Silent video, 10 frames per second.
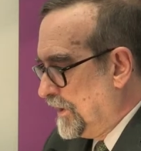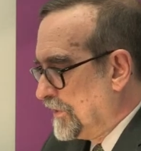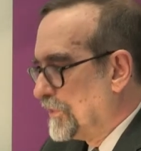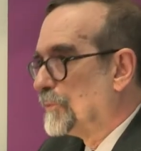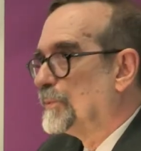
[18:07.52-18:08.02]

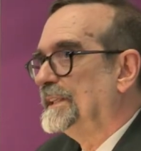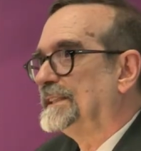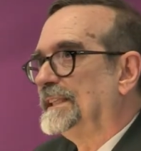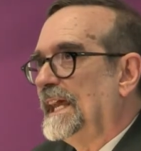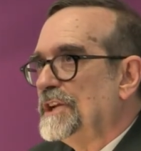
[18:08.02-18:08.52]
the
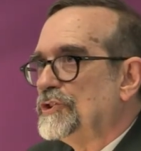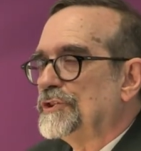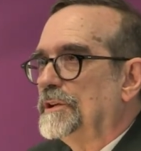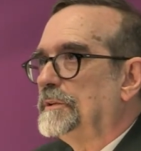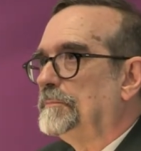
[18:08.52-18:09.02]

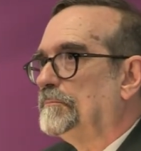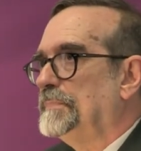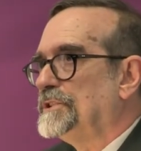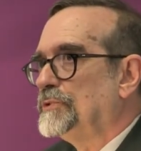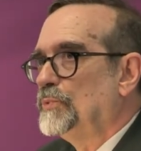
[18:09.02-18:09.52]
relation
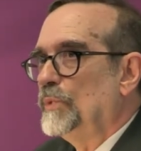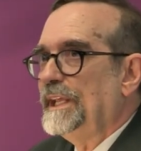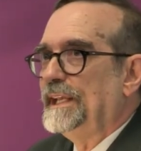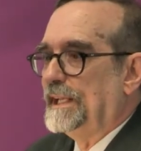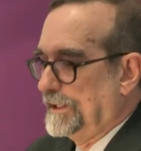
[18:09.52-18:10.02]

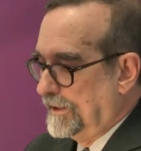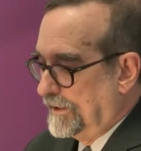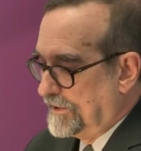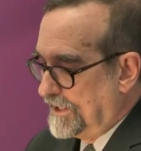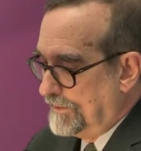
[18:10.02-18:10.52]
between
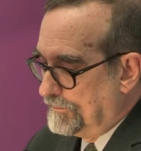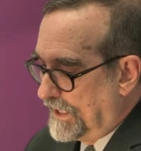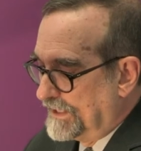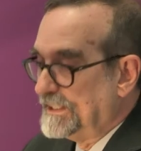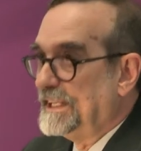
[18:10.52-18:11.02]
the
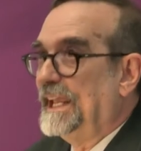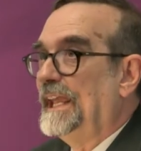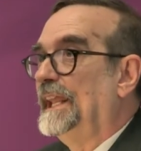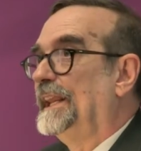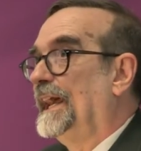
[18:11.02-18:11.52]

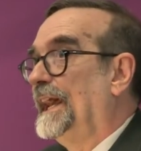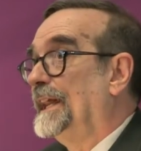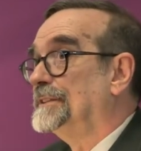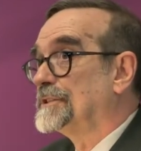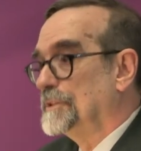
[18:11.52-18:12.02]
mundane
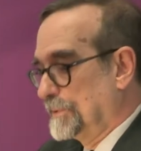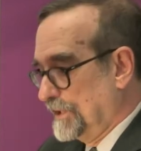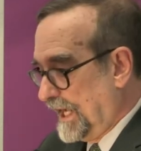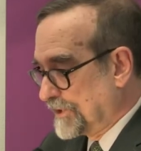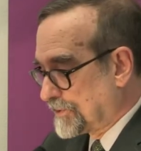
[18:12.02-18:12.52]
and
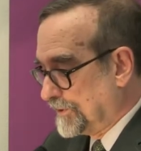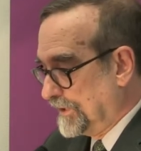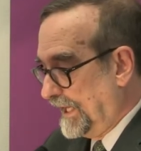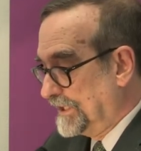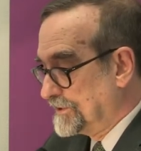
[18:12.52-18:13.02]

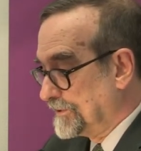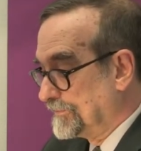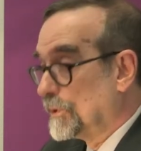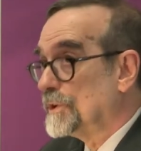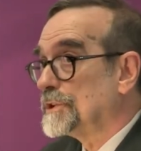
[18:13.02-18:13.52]
supernatural ends
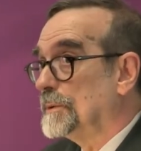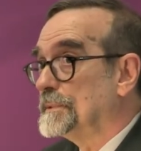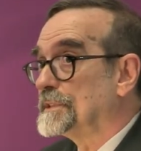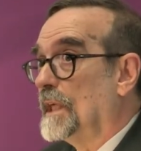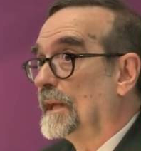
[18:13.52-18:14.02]
of worship
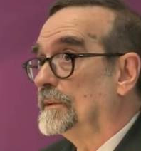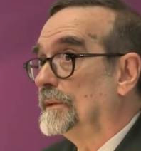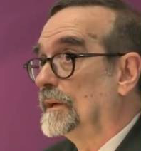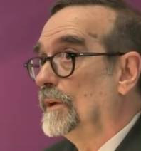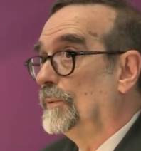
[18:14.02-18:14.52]
is likely
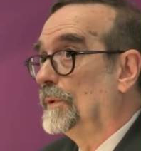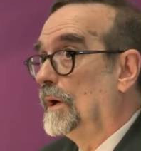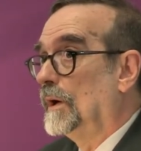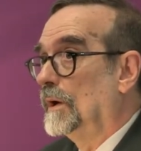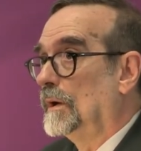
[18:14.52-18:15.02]
to go
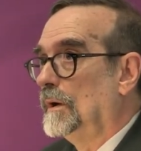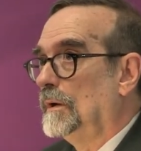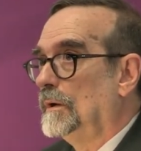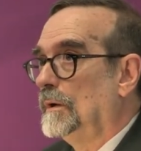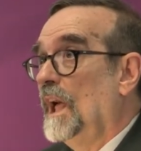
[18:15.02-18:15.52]
wrong.
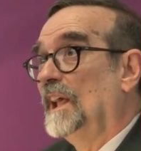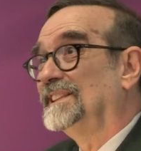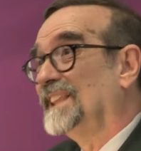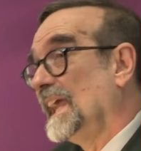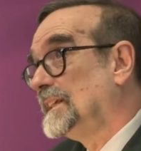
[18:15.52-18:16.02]

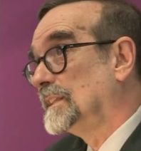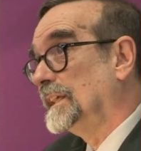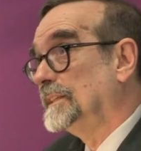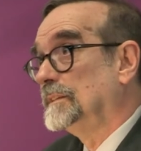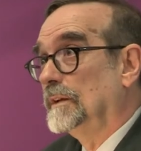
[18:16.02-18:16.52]

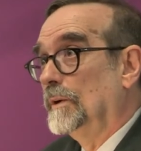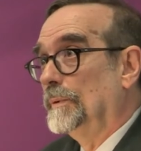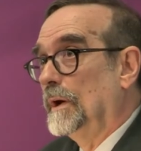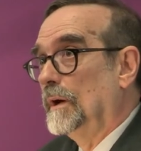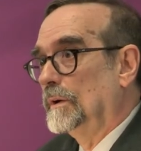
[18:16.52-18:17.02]
Likely to go
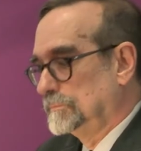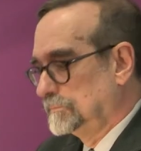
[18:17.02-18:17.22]
wrong.